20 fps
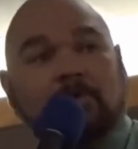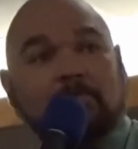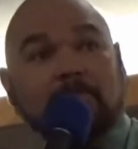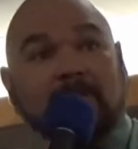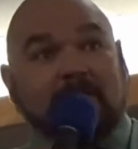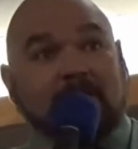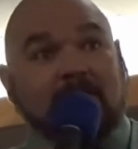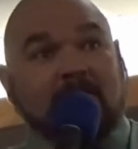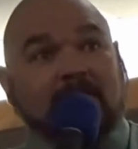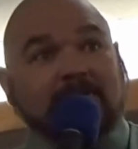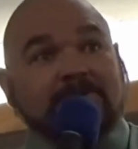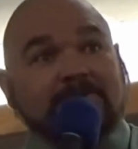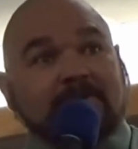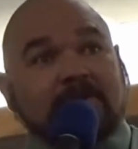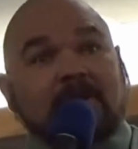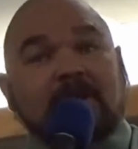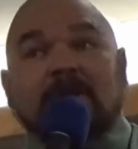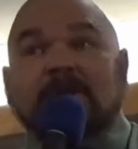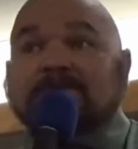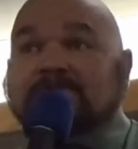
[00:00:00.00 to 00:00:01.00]
wouldn't be
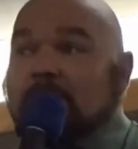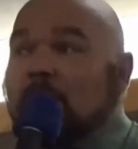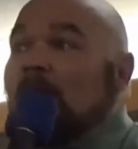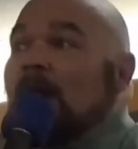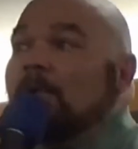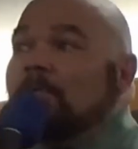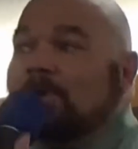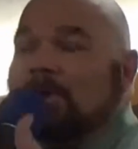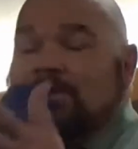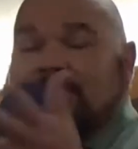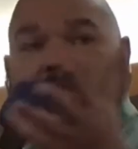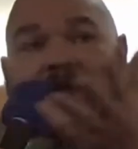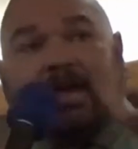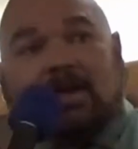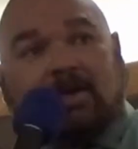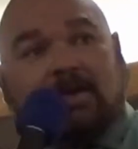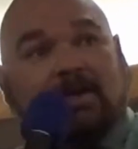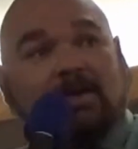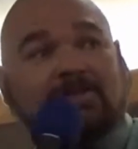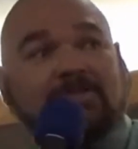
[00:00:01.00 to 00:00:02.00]
us. So I want to
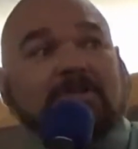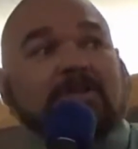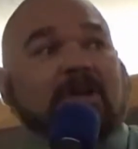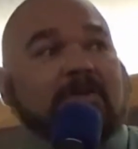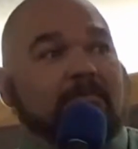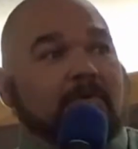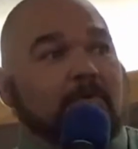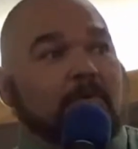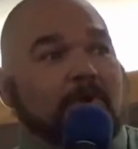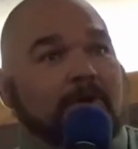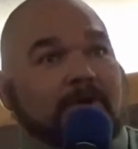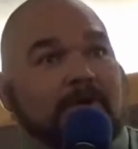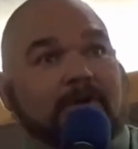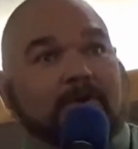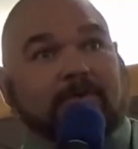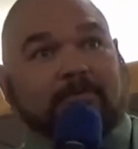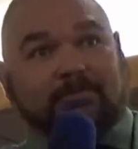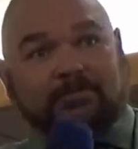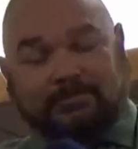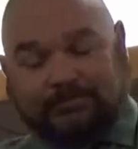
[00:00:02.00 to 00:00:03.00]
thank each and every one of
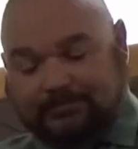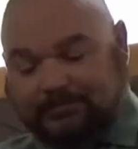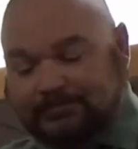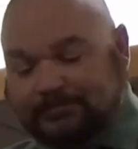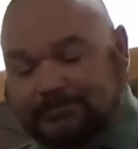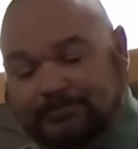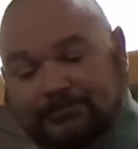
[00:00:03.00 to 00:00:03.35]
you.